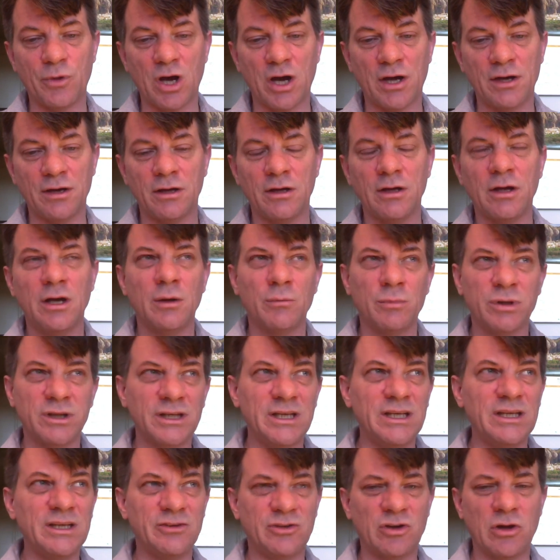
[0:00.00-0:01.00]
but
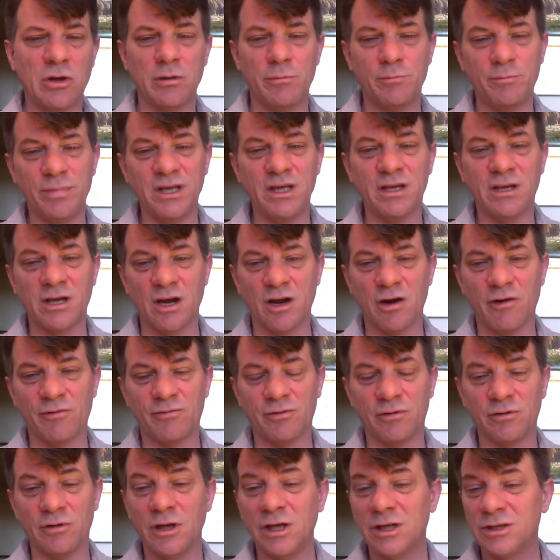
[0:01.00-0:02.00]
please be
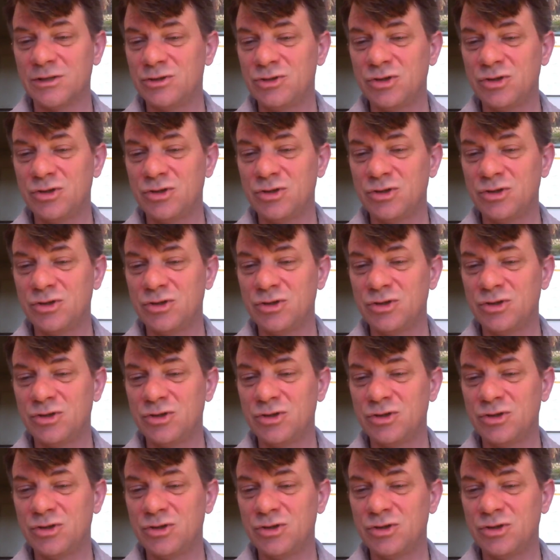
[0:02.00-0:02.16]
careful.